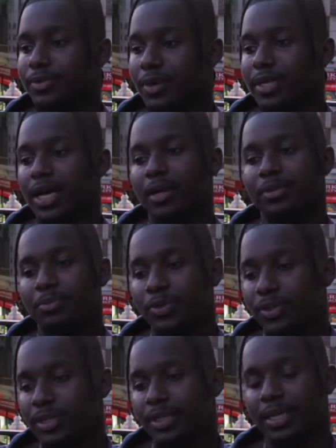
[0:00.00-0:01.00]
right now, the
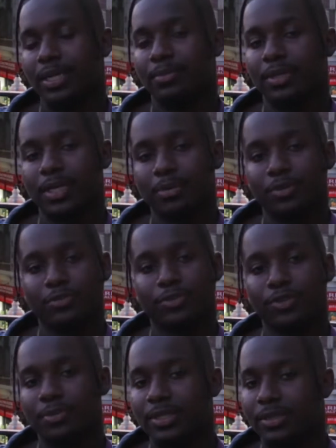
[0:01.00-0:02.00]
music thing, man,
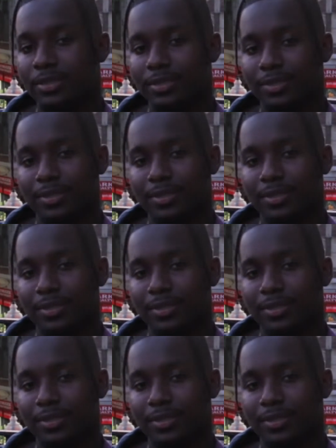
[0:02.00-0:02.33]
performing,